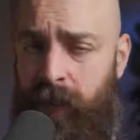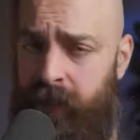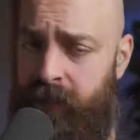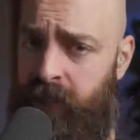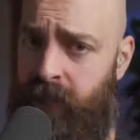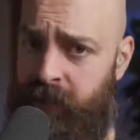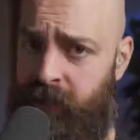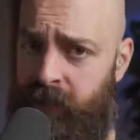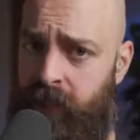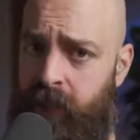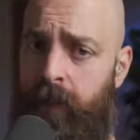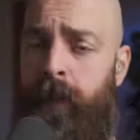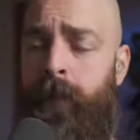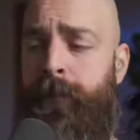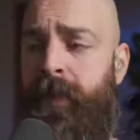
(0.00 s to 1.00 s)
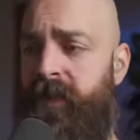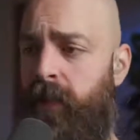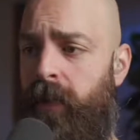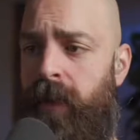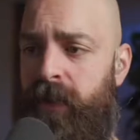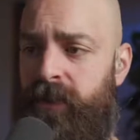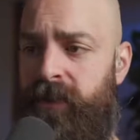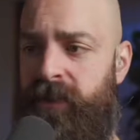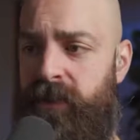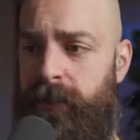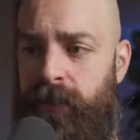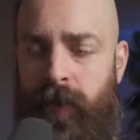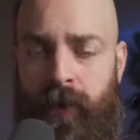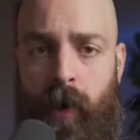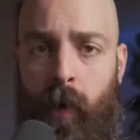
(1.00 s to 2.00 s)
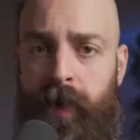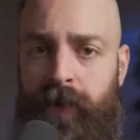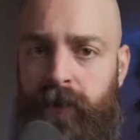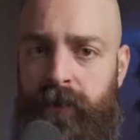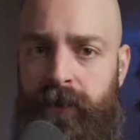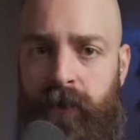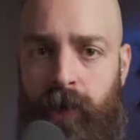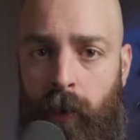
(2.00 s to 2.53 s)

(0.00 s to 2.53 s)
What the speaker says: out and touching it, because a lot of systems are going to,